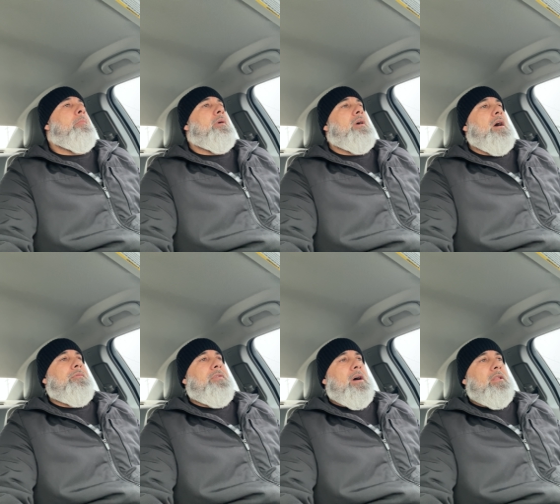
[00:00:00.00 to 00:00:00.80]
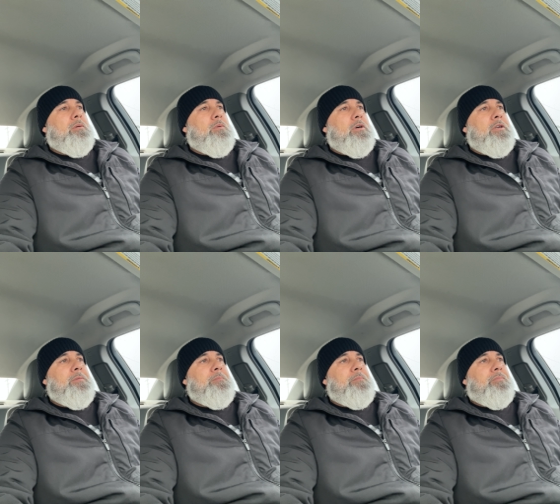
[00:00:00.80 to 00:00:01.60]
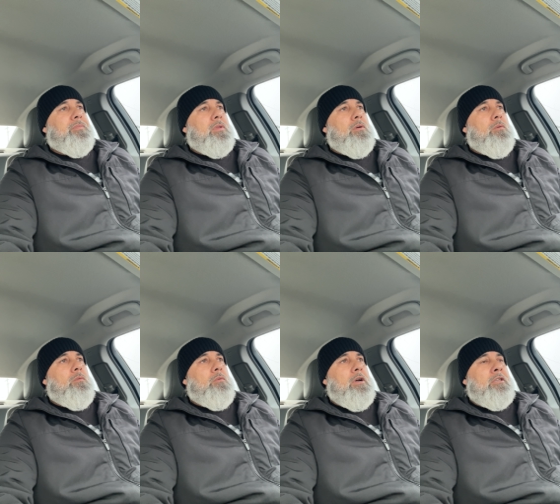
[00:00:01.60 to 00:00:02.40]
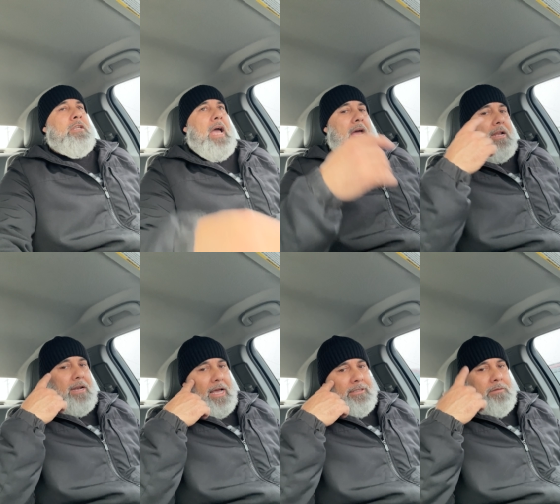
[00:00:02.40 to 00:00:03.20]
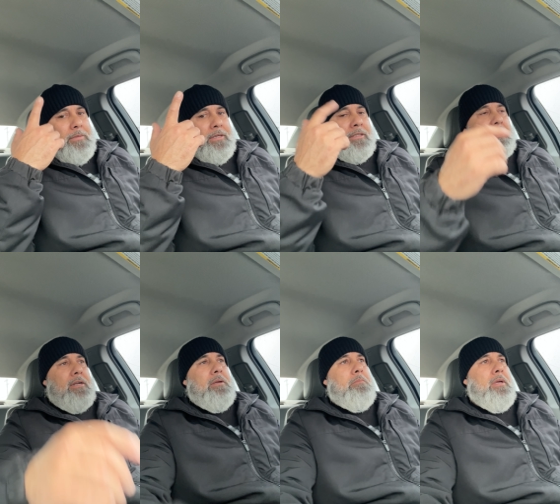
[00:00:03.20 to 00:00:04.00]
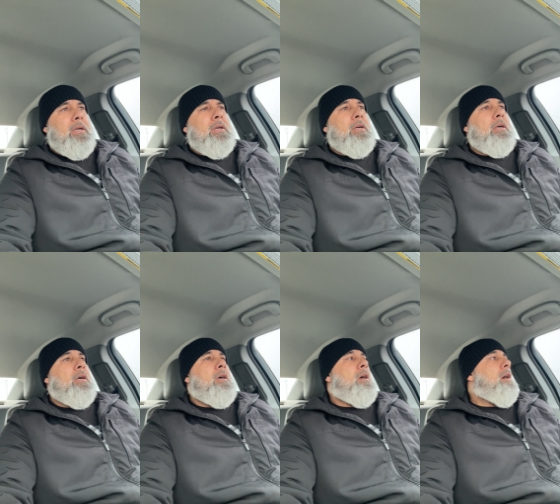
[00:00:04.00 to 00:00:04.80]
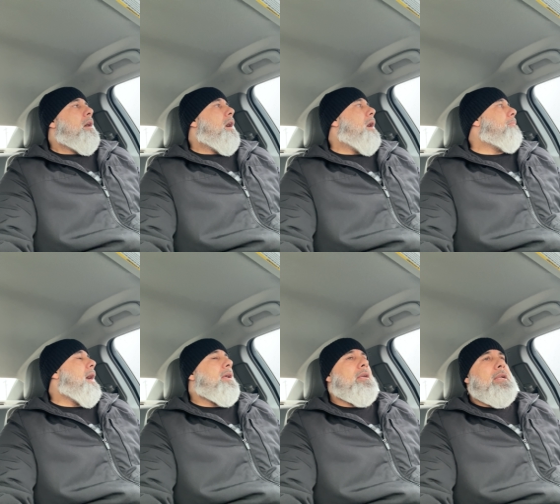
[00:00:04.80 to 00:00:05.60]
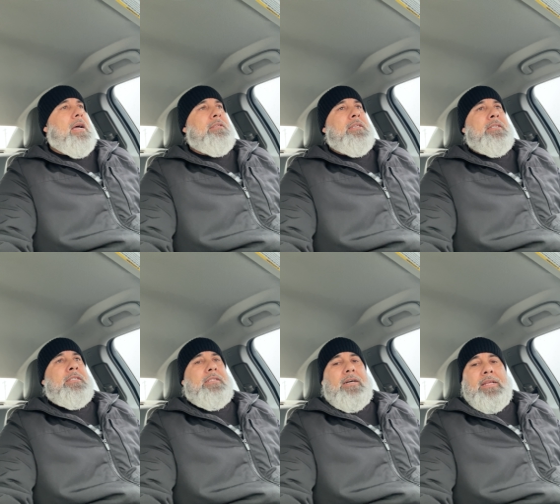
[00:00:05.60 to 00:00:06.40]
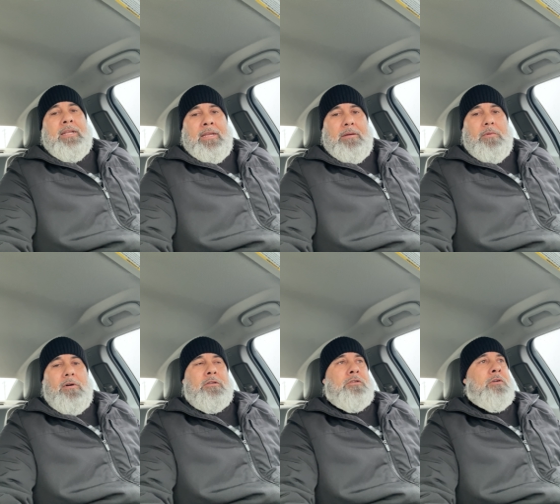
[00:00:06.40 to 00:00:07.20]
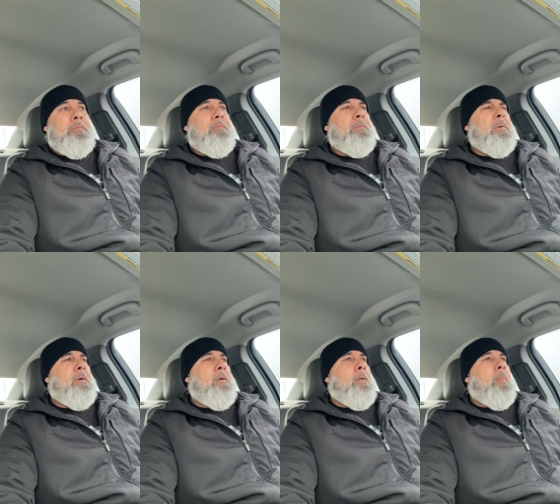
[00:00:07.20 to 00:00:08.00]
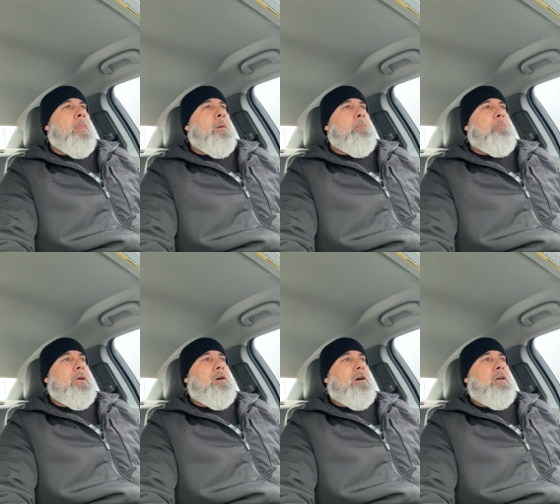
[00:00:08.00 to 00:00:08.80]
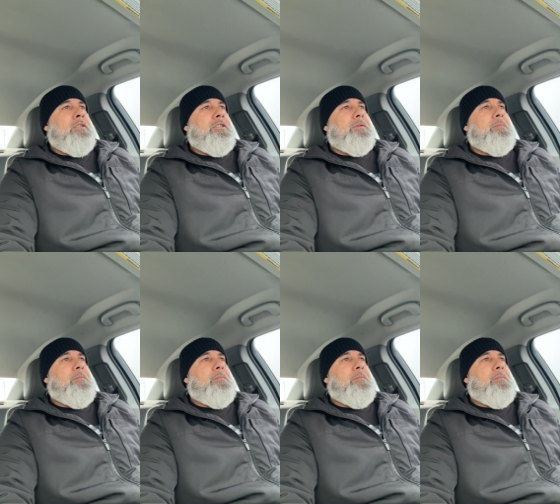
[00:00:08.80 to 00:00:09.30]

Godfather would is analyzing me and studying me, I'm analyzing and studying him also because